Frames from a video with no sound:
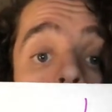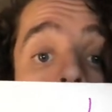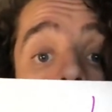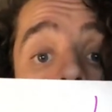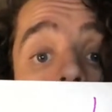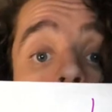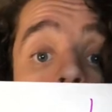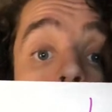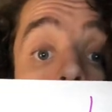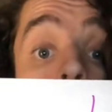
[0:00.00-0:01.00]
beverage
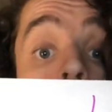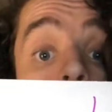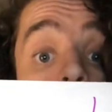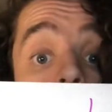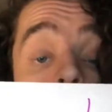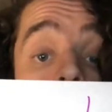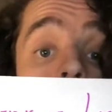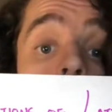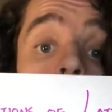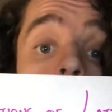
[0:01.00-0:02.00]
that's made with milk, because
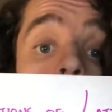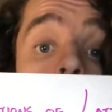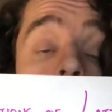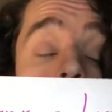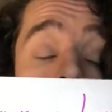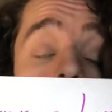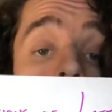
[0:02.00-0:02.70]
latte means